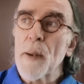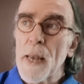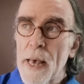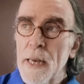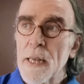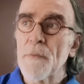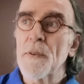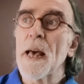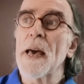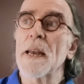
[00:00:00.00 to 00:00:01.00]
planned
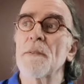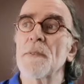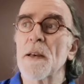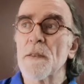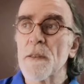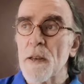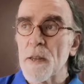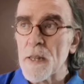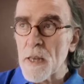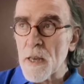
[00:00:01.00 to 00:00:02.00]
have, and have now
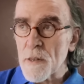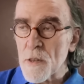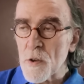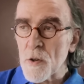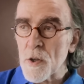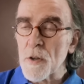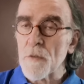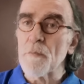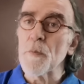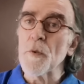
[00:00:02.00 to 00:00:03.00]
started the execution
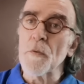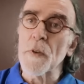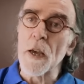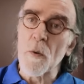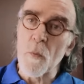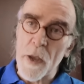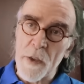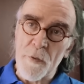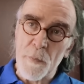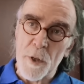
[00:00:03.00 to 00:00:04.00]
of moving
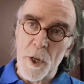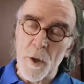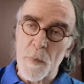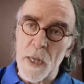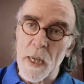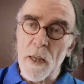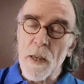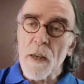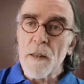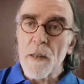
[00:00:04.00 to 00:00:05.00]
away from Germany
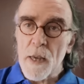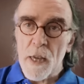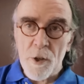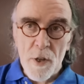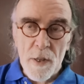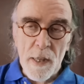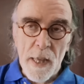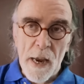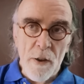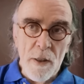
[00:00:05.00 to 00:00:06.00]
to countries that
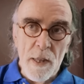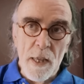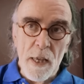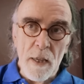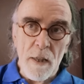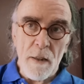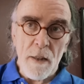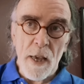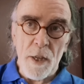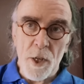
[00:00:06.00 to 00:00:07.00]
guarantee
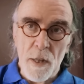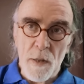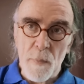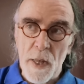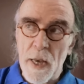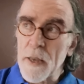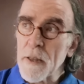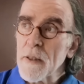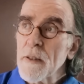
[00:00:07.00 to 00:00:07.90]
energy supply.